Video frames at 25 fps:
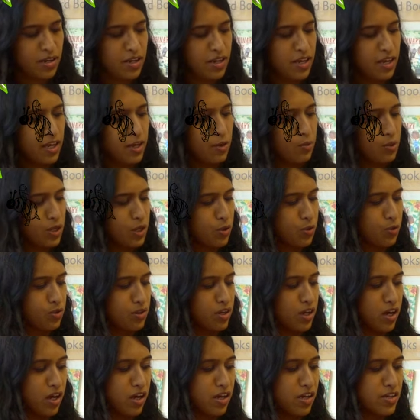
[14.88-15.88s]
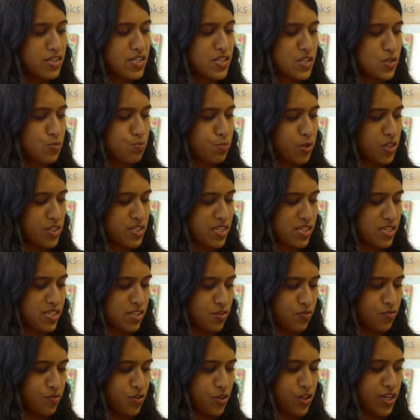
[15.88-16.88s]
Here we all are, spot
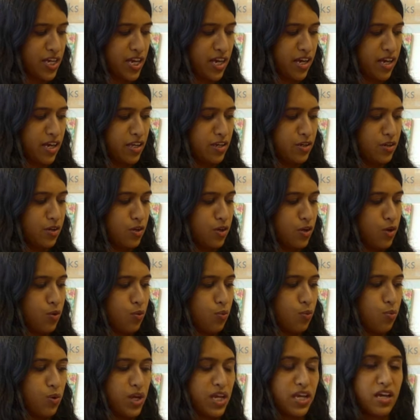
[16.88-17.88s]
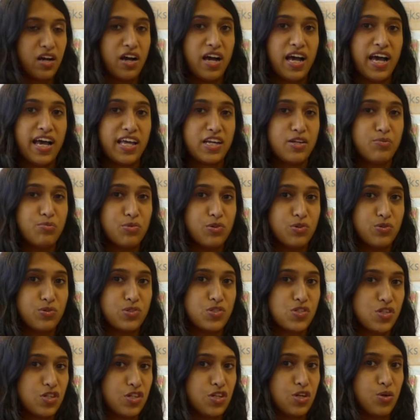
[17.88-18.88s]
us if you can. We are
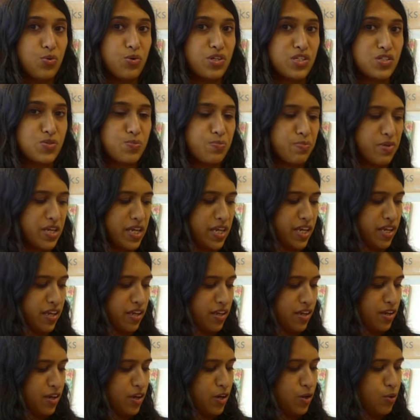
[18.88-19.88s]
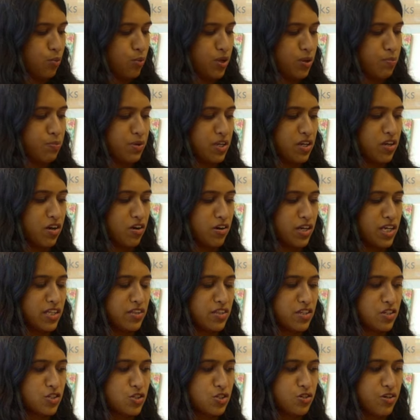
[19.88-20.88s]
animals, you and me. We belong
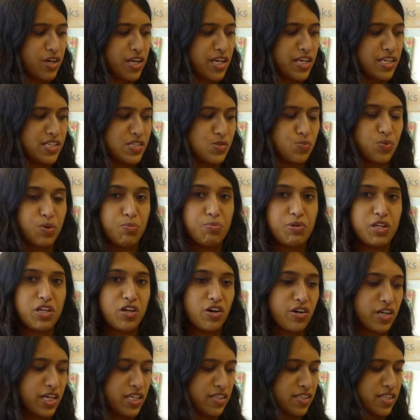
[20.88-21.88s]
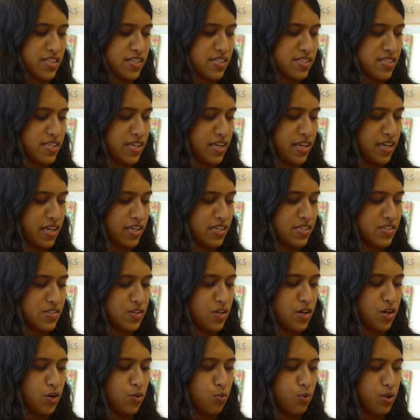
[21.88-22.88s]
in the trees, we belong in the
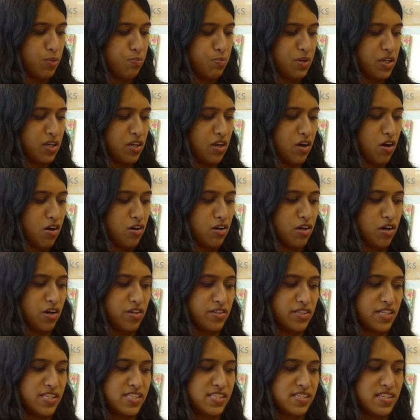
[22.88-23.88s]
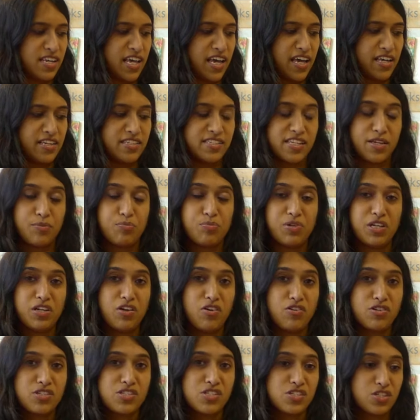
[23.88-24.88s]
seas. We belong on this land, it
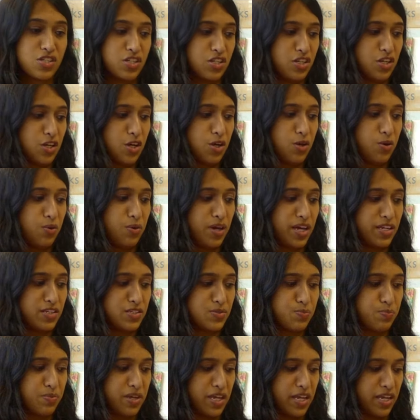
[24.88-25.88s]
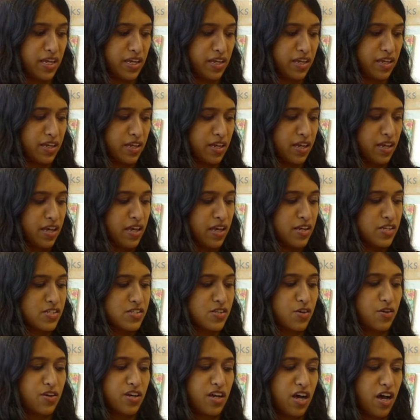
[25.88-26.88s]
belongs to you and me.
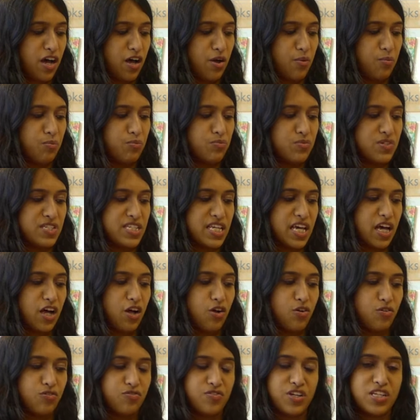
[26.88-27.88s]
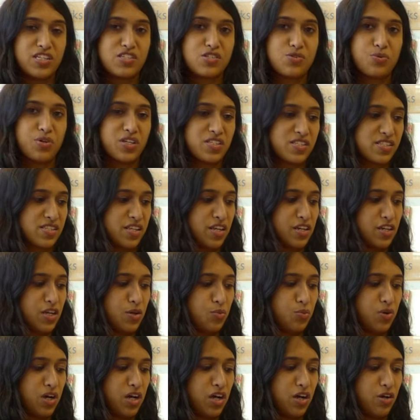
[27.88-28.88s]
So come, delve into our
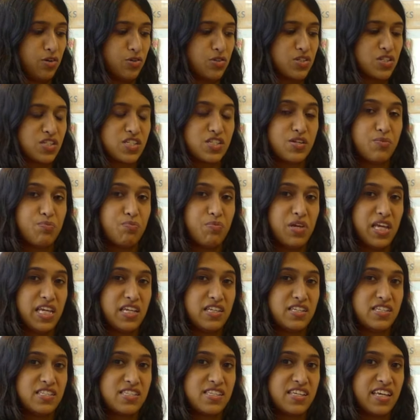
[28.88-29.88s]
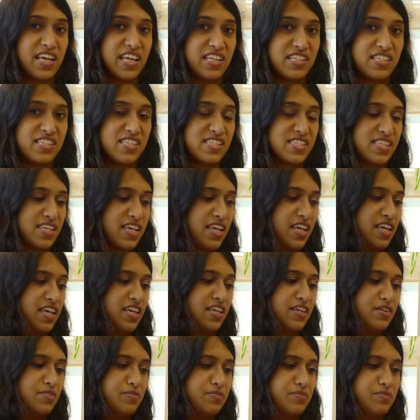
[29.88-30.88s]
sunny world to meet and
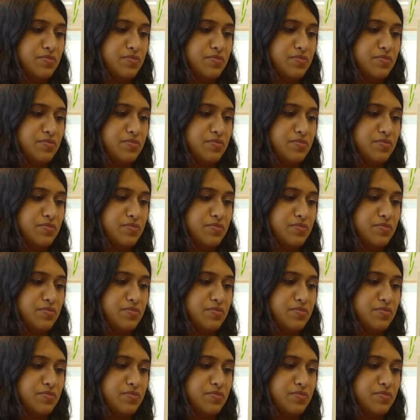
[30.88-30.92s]
see.